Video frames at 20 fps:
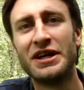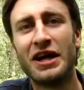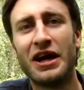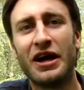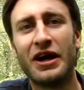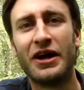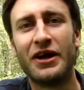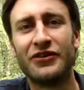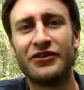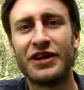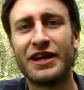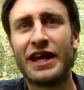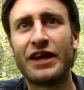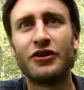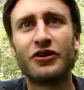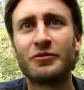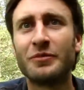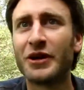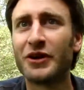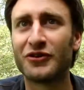they
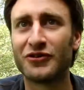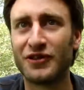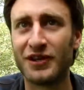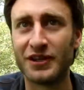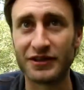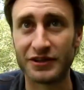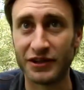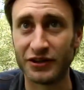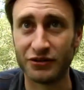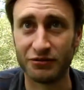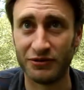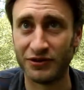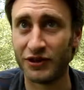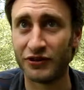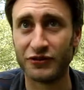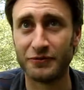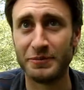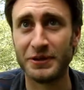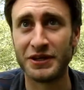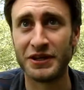cannot make a sentence
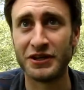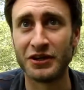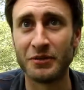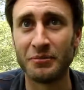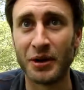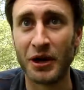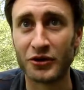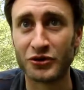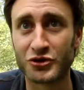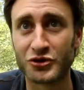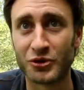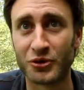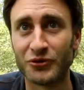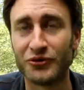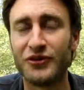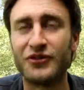without speaking about growth.